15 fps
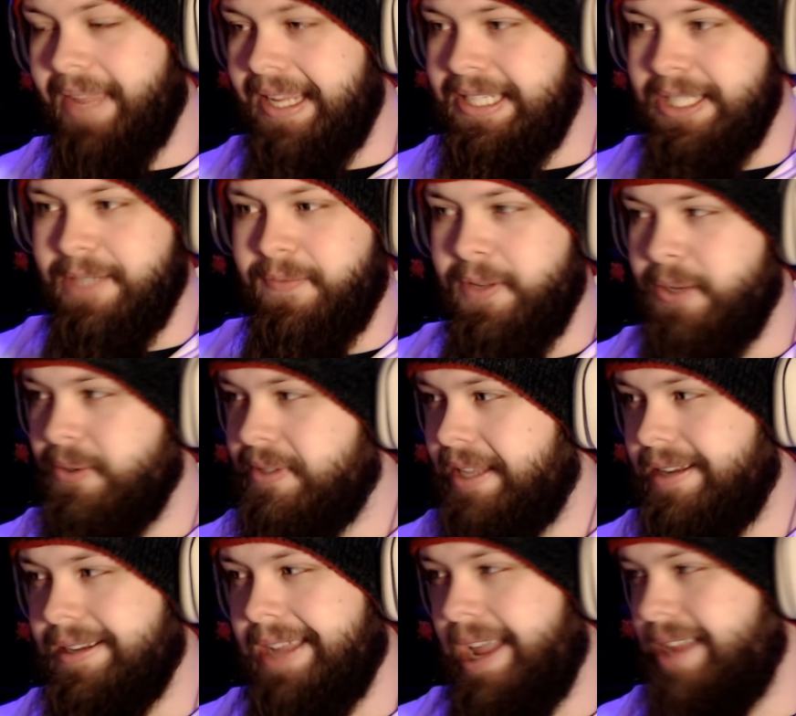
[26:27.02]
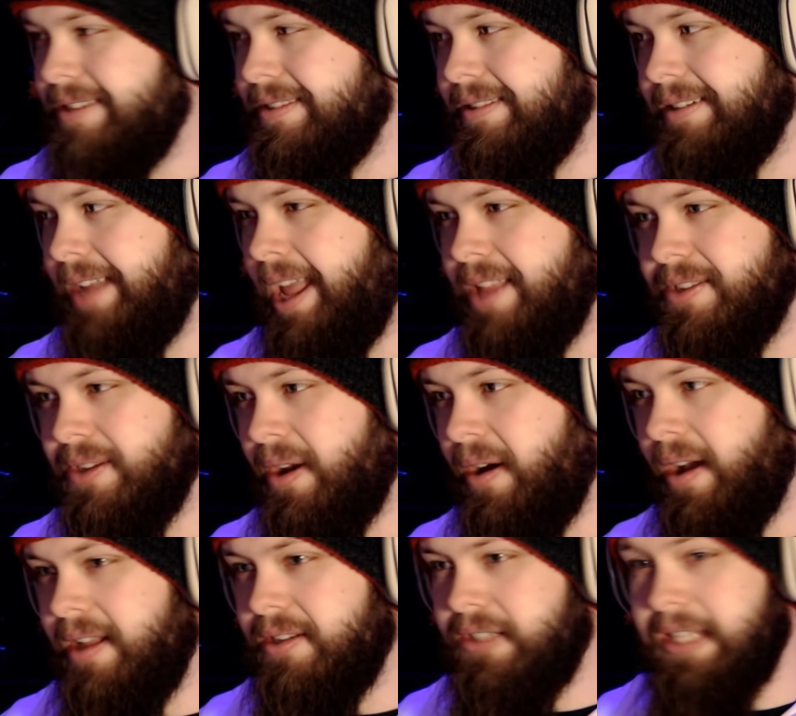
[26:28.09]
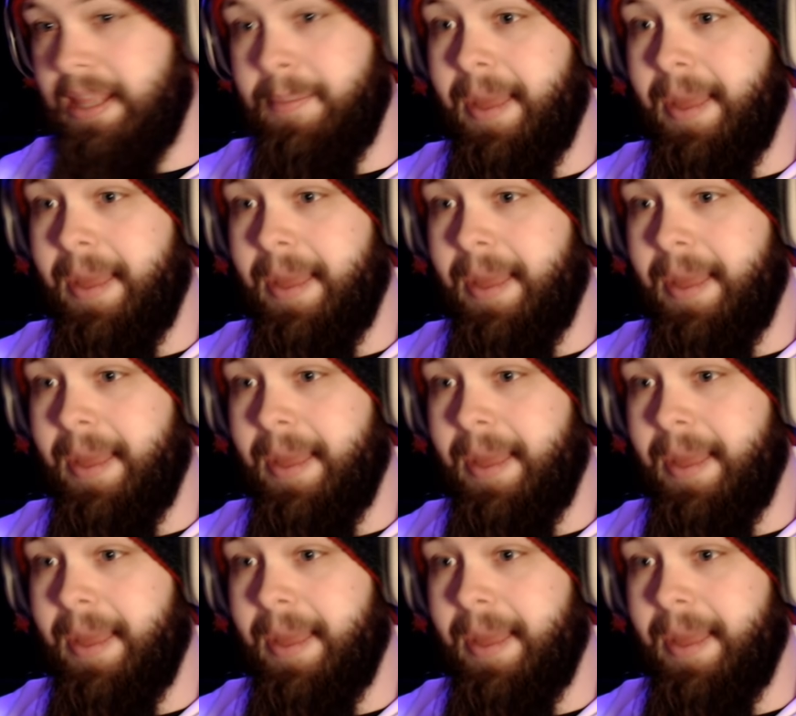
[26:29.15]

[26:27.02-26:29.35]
It just feels like Kate's gone.